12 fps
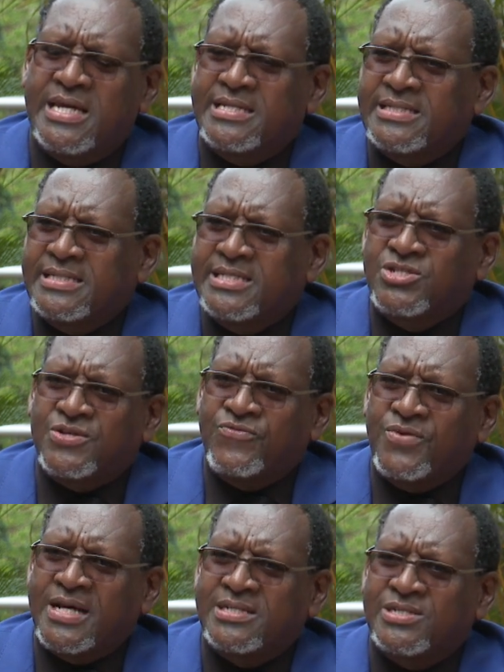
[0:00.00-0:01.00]
as they
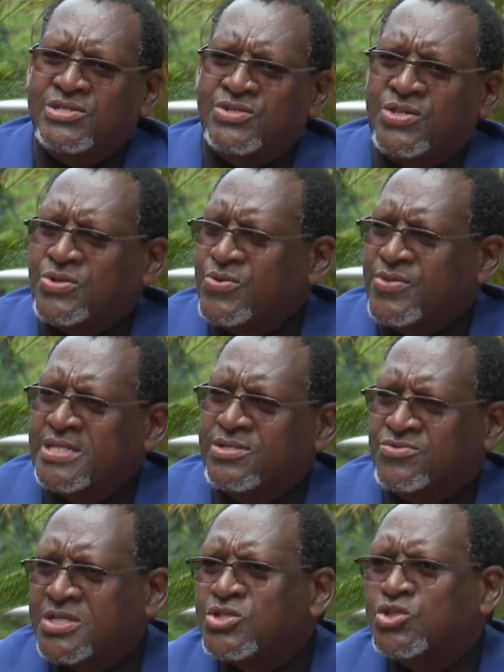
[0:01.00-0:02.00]
traversed through this
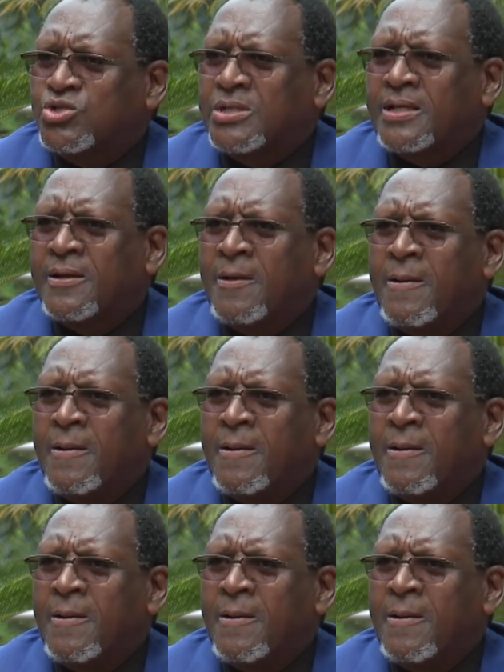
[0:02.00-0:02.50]
region.